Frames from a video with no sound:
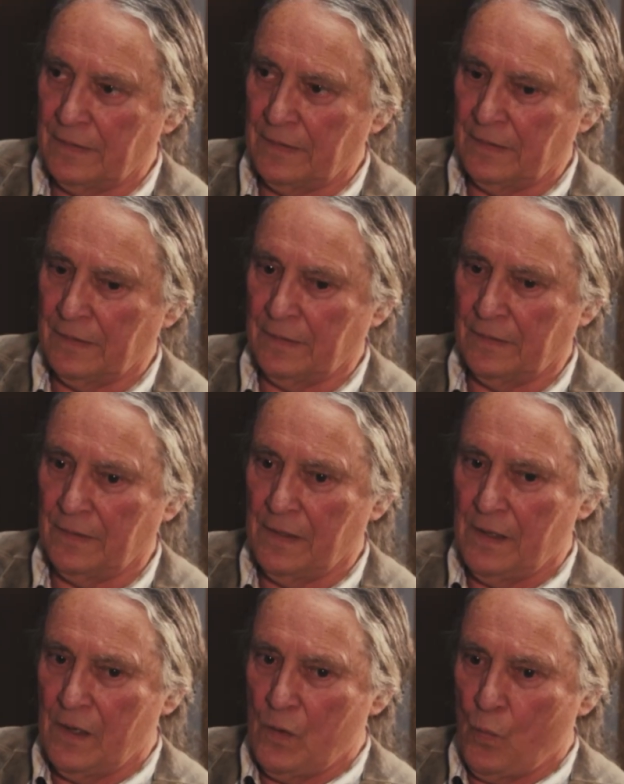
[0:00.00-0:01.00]
And
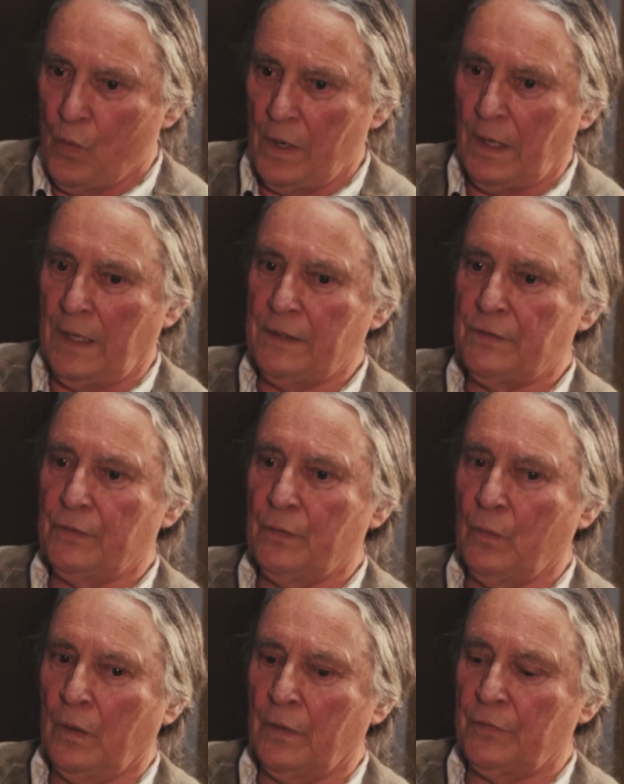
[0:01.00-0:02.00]
what I
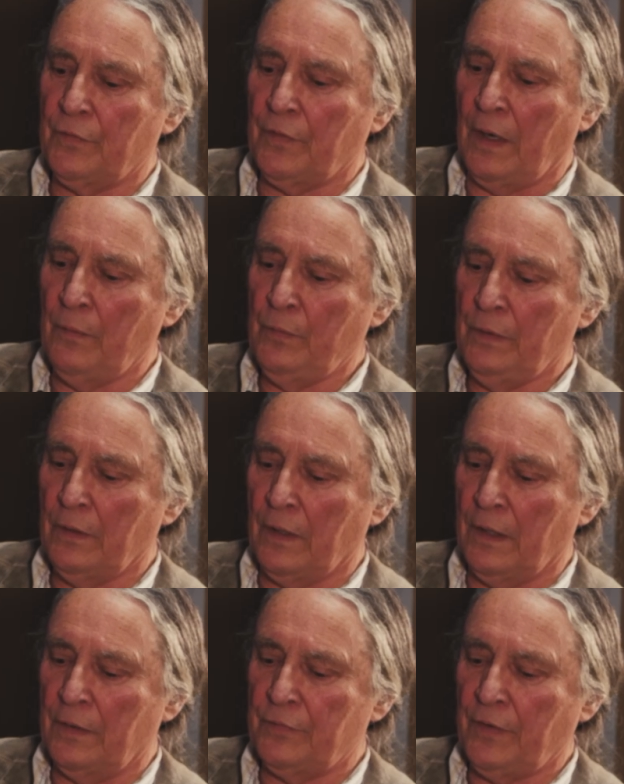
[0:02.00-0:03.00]
do was is I
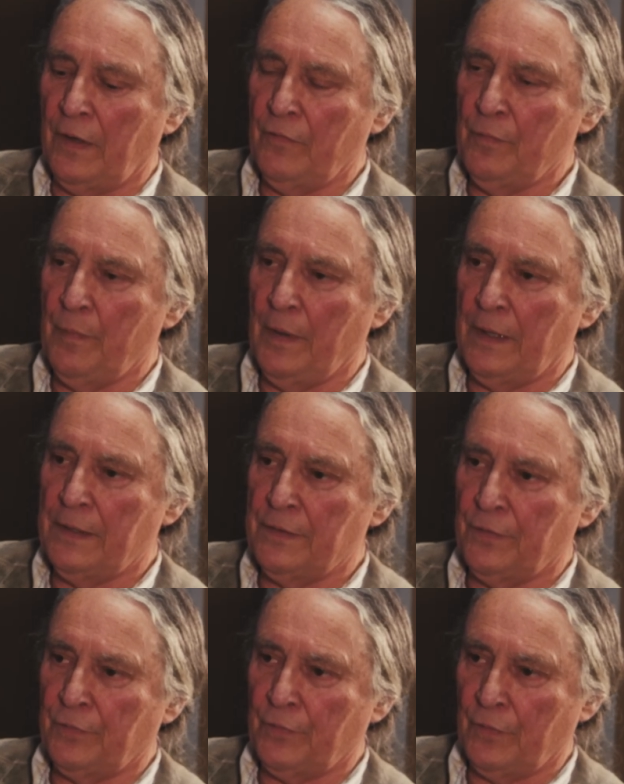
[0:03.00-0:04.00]
realize everybody
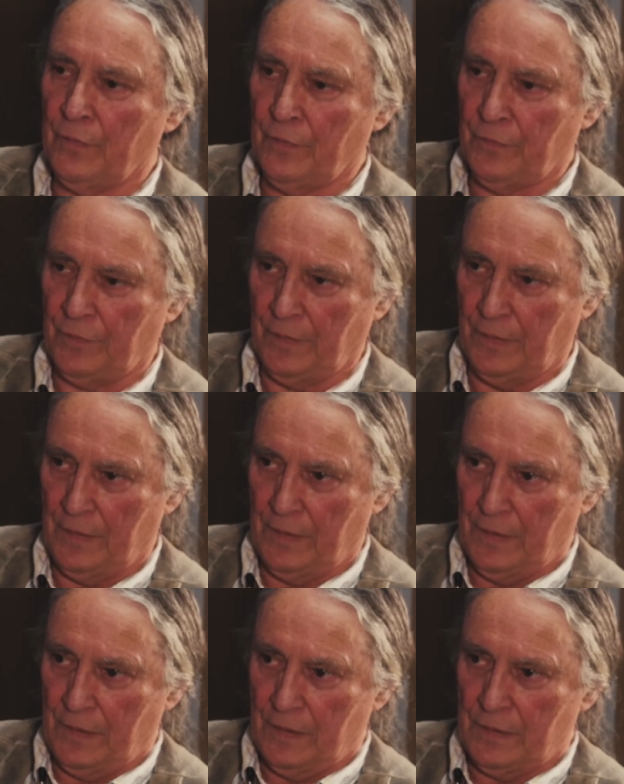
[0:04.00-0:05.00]
deserves
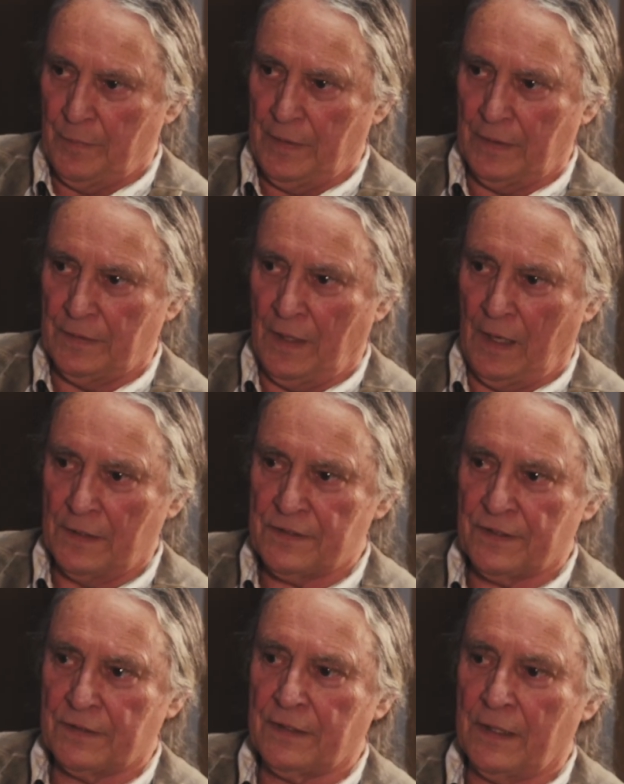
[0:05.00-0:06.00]
to be
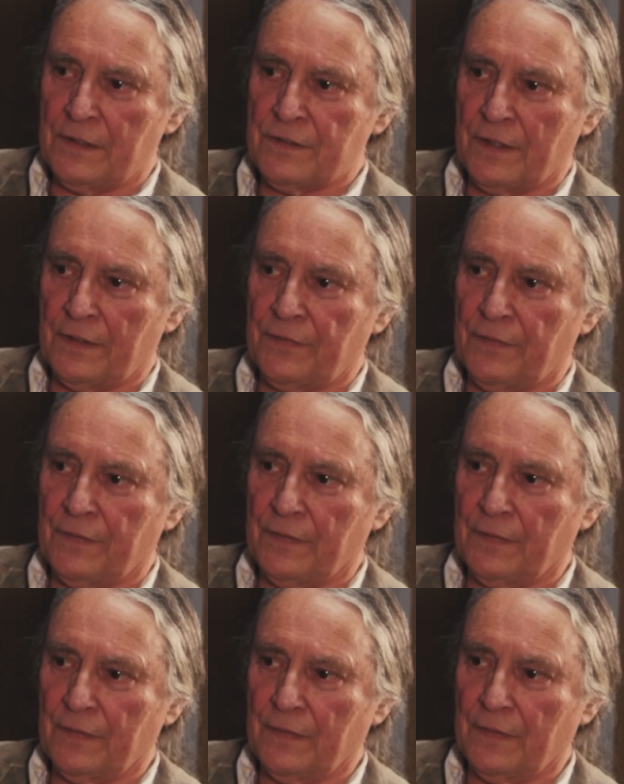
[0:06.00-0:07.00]
acknowledged that they exist.
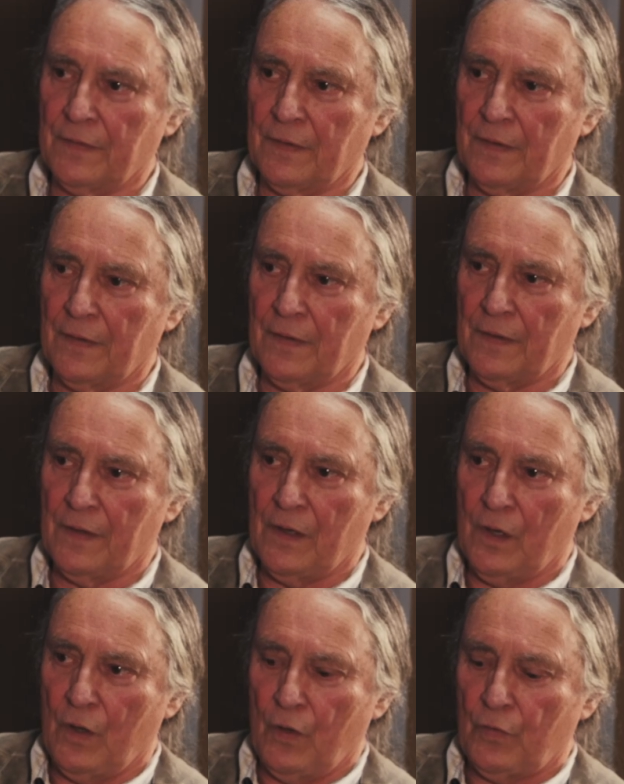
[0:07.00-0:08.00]
Yes.
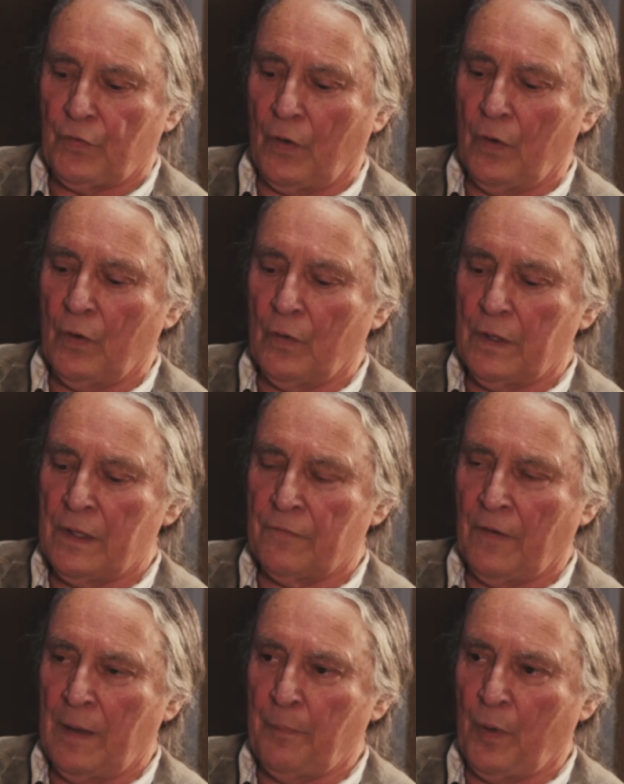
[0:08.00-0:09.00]
So if
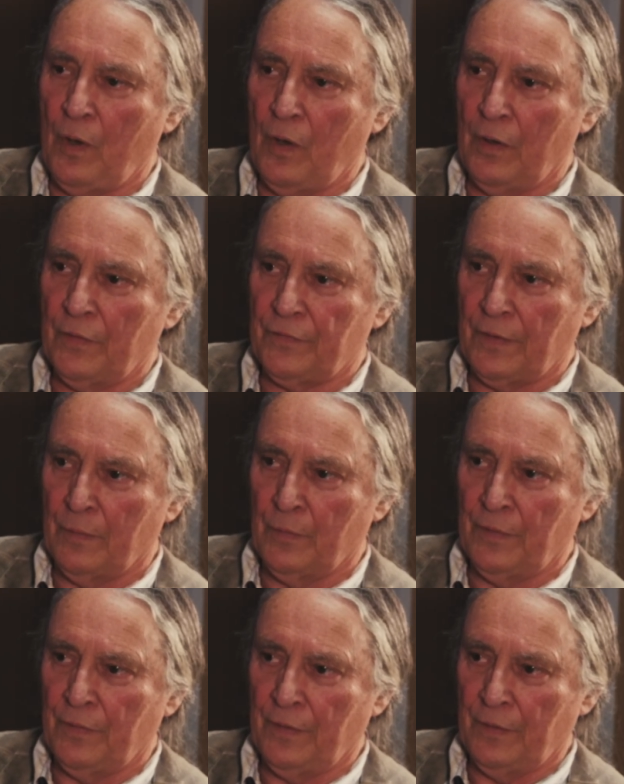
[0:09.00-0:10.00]
I pause and
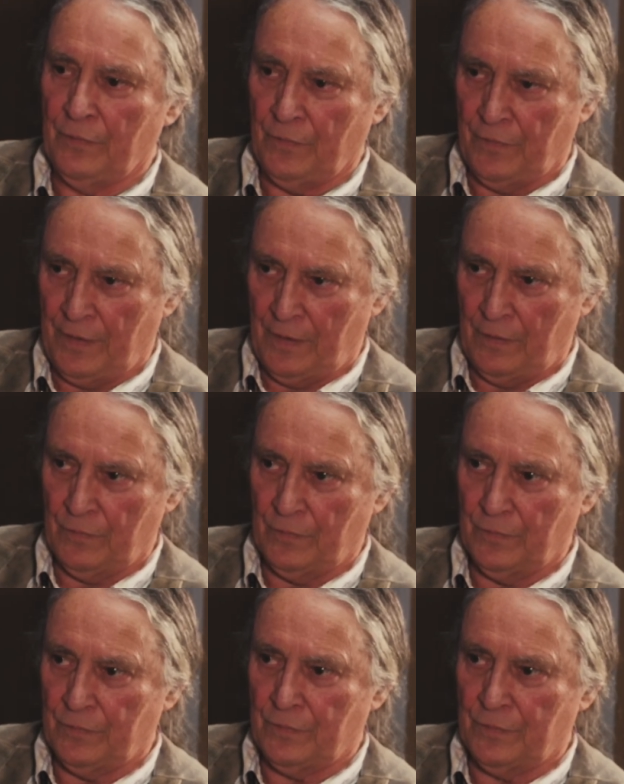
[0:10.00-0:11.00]
when they're they're